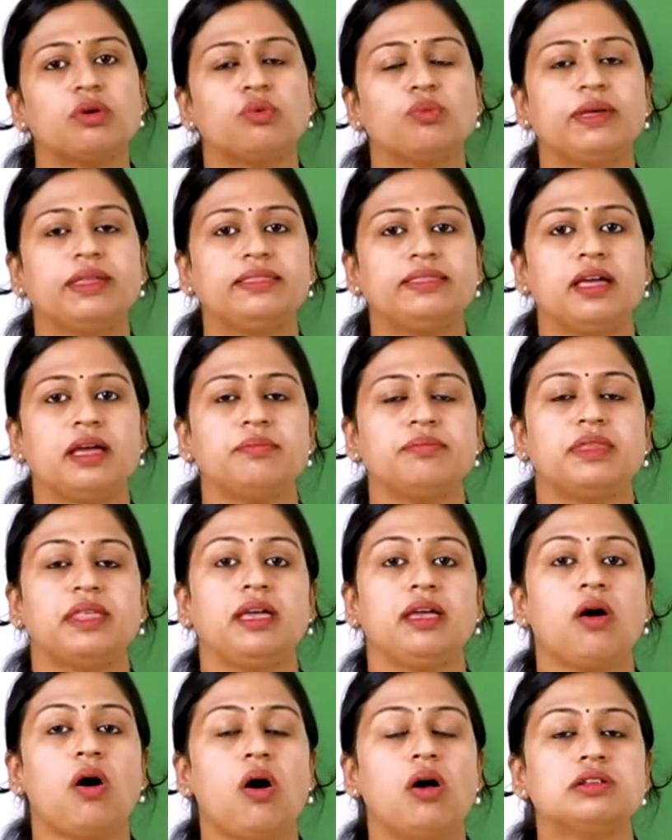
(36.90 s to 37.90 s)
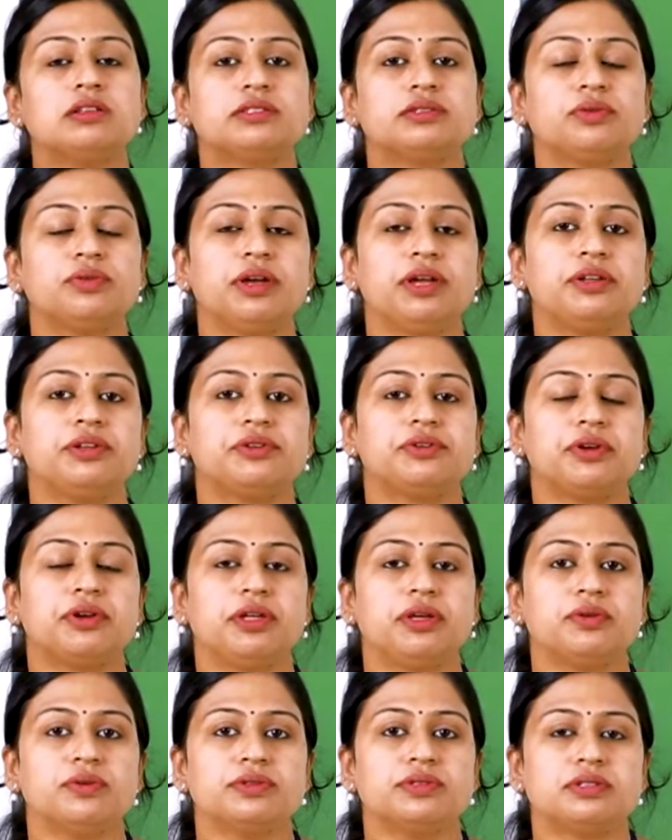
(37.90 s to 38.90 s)
with them, they also
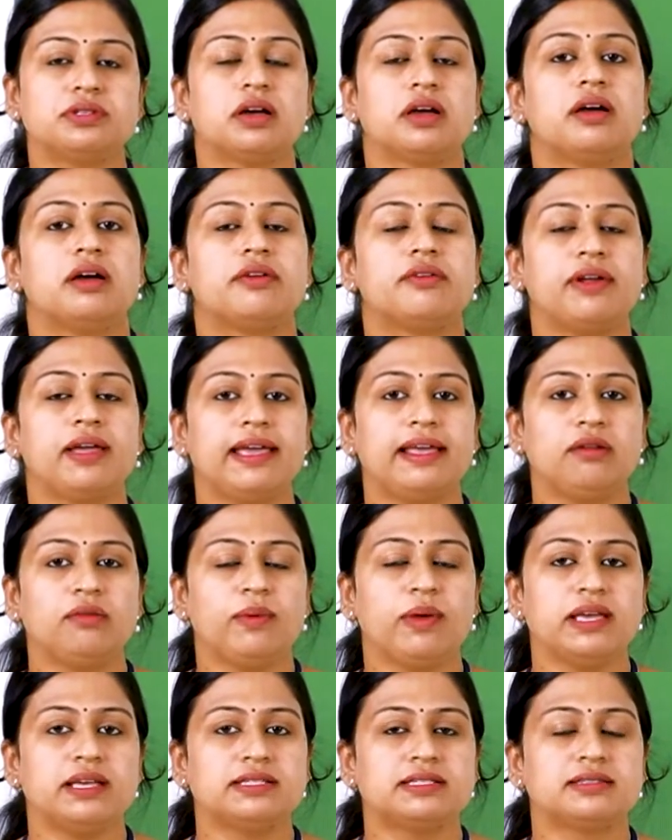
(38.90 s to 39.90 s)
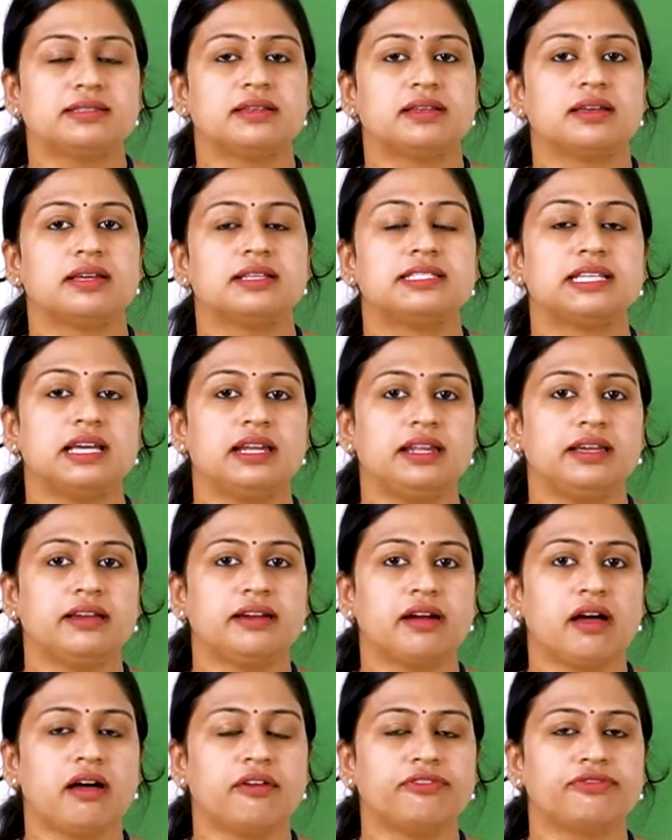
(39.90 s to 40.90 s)
introduced railways,
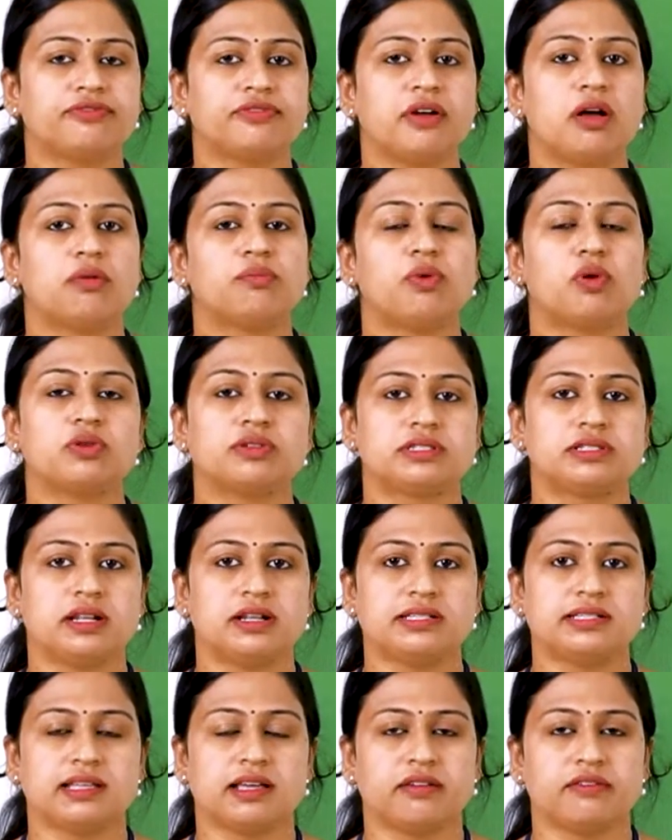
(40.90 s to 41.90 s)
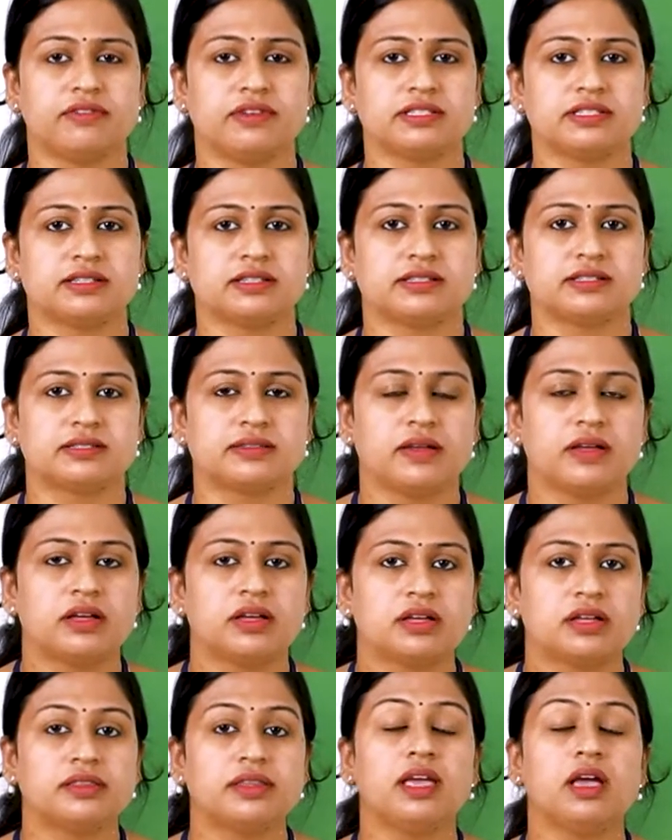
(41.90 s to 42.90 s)
telegraph, postal services.
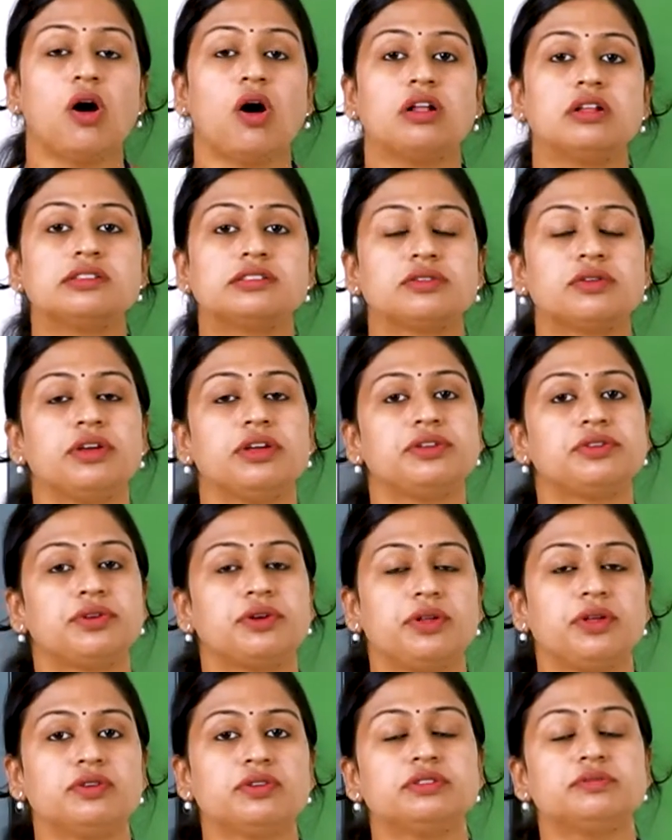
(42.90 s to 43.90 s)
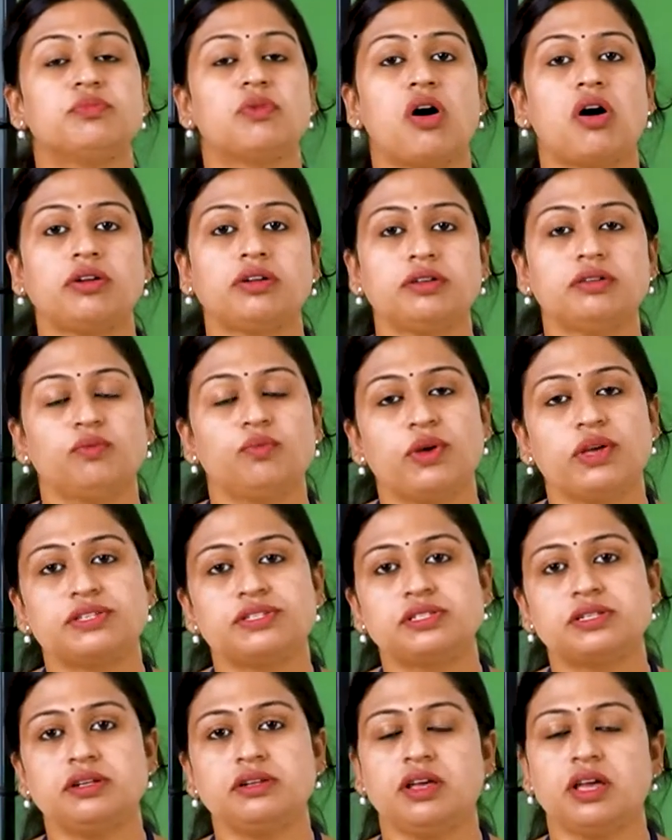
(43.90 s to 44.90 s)
They also introduced modern
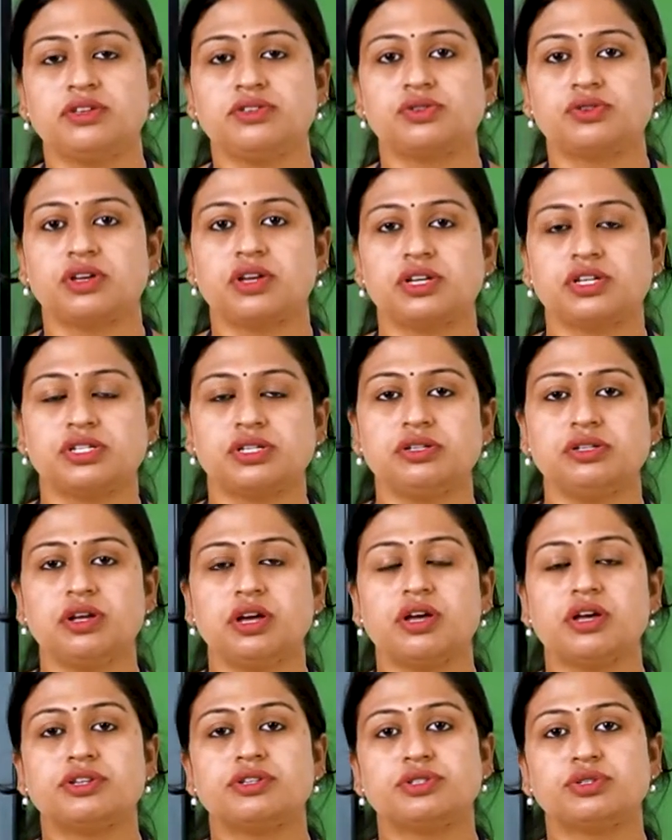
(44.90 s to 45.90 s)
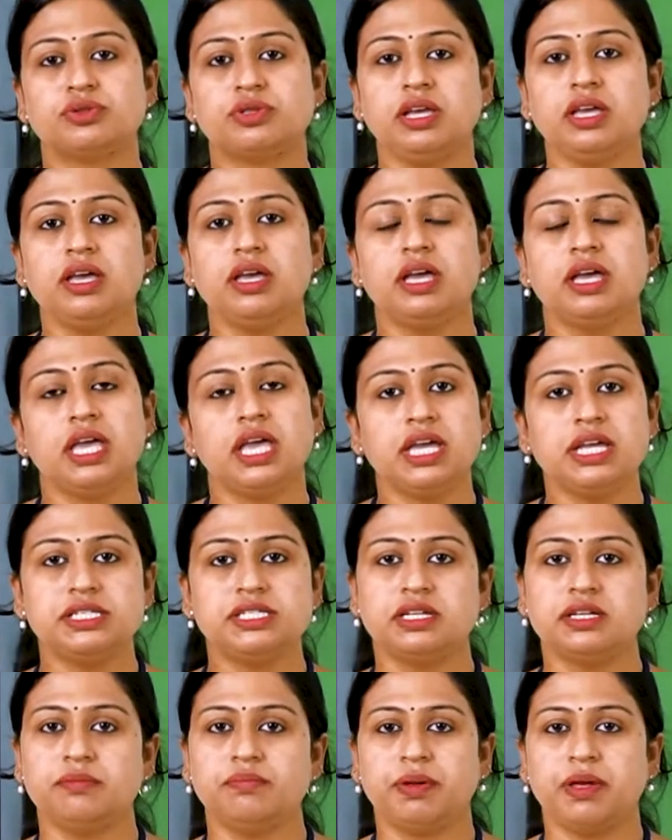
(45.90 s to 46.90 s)
western education to the
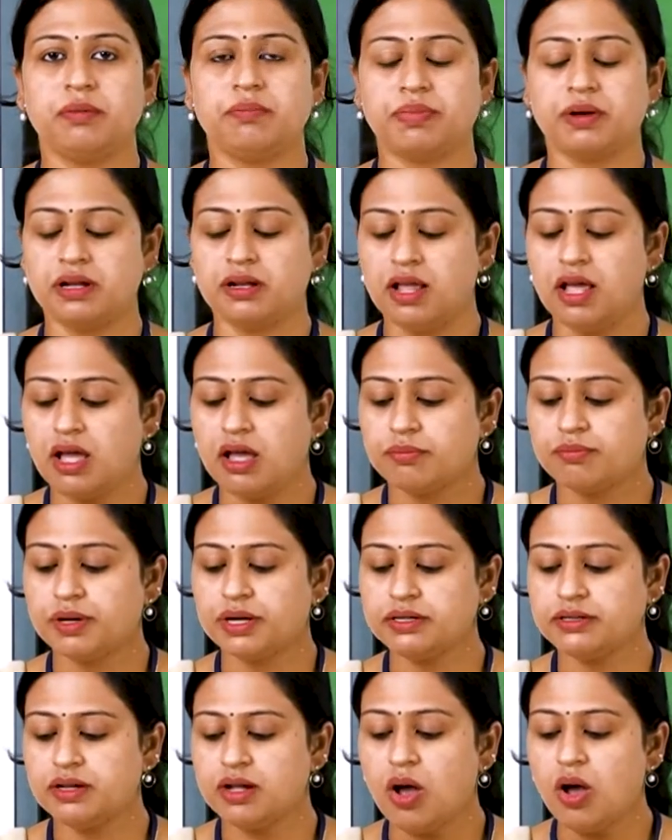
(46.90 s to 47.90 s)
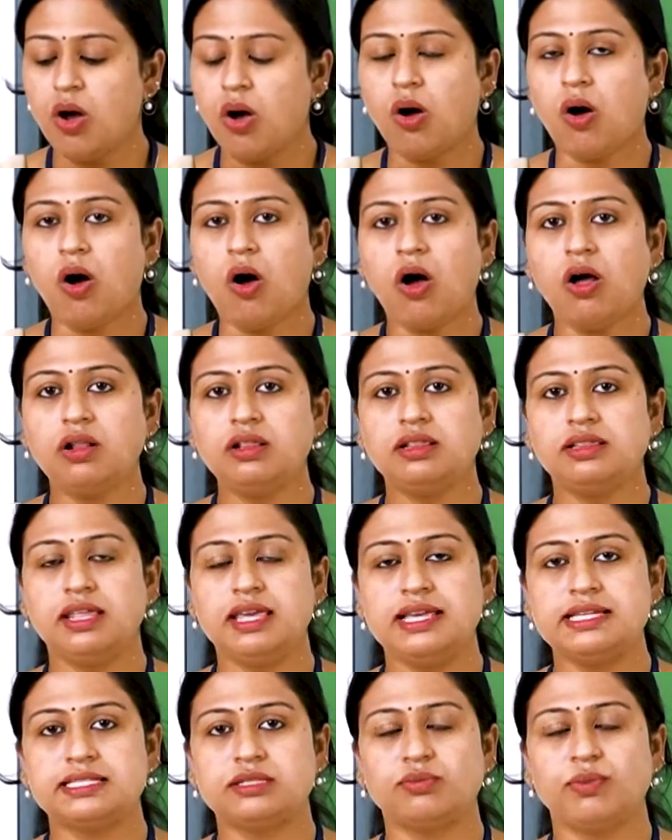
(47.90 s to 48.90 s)
Indian people. But all
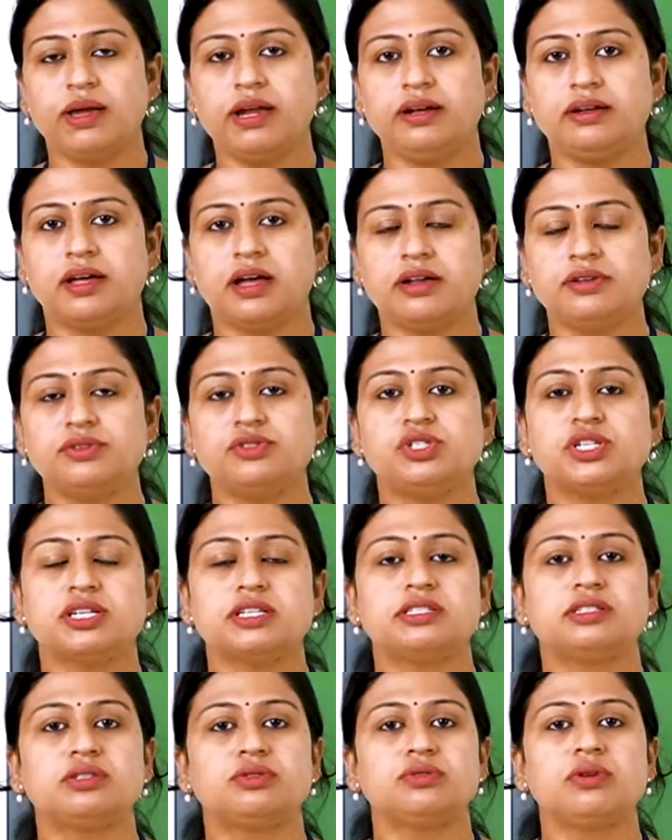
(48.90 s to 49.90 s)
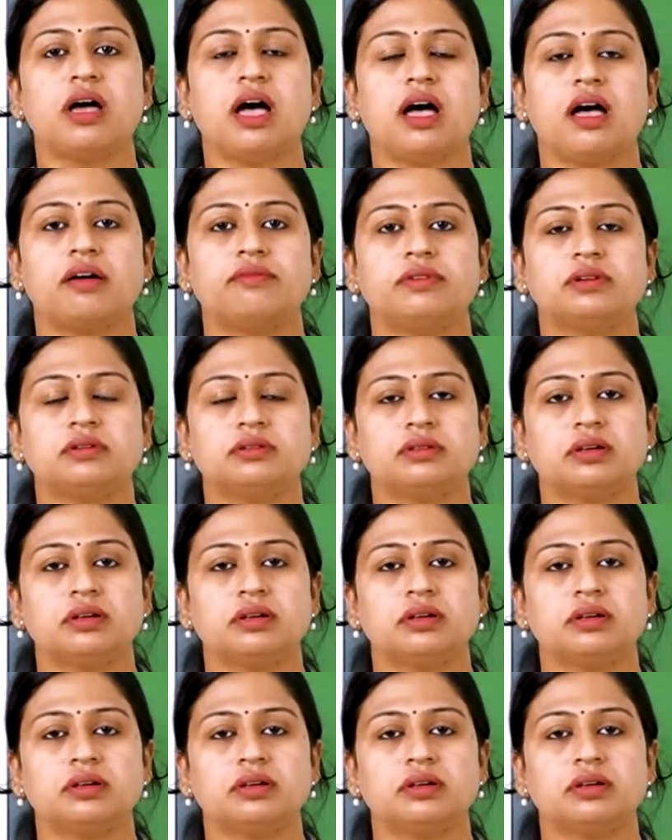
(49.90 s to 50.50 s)
these were done just to have